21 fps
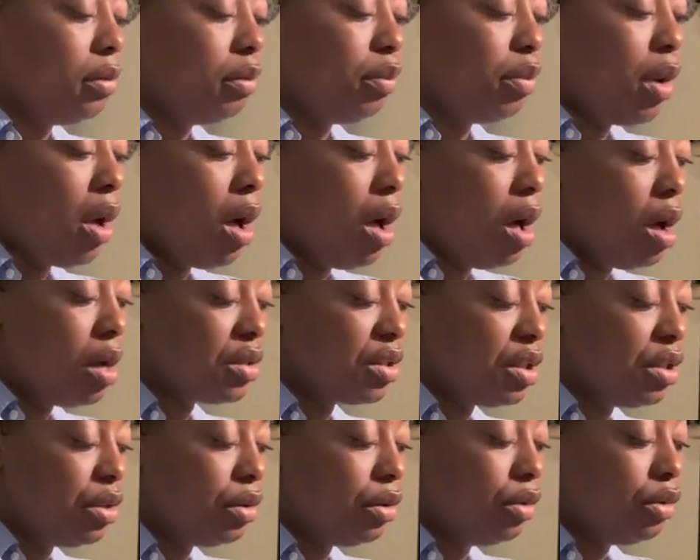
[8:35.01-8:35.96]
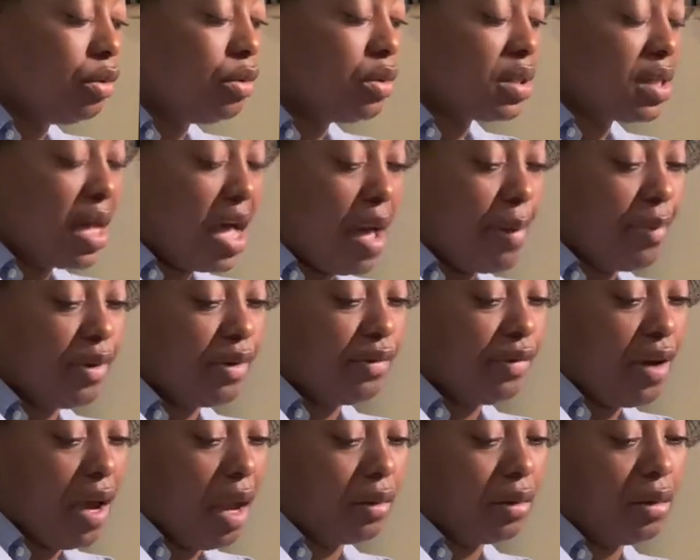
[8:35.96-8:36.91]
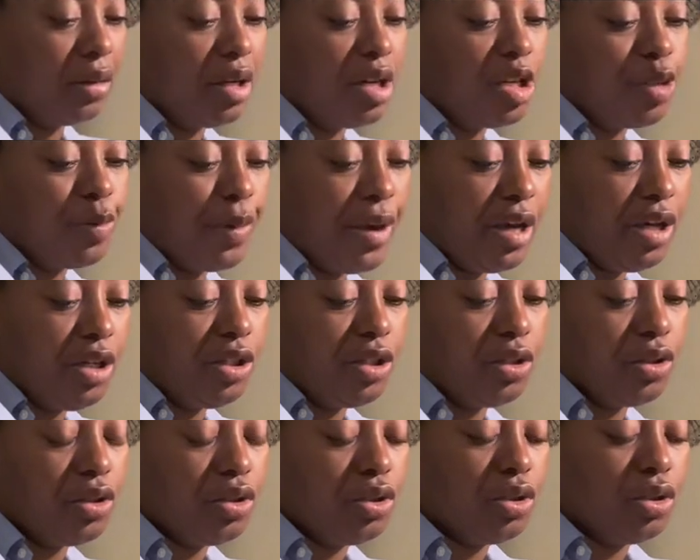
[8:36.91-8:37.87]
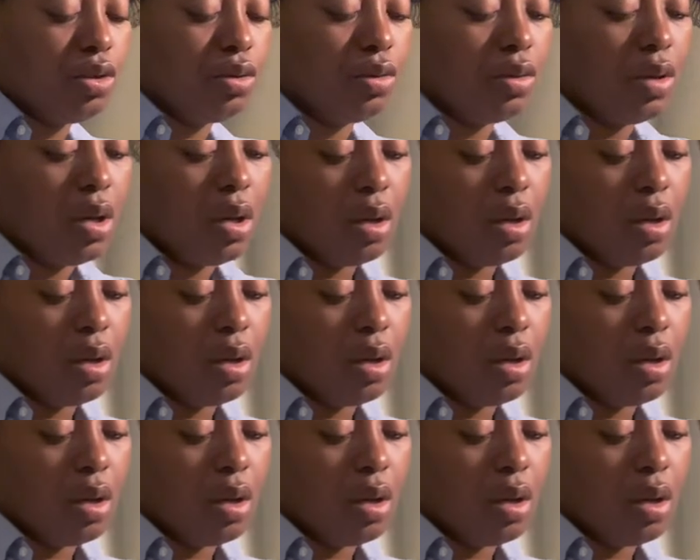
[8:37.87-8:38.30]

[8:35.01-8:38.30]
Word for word: Pause, interlude, timing factor. That's patience too.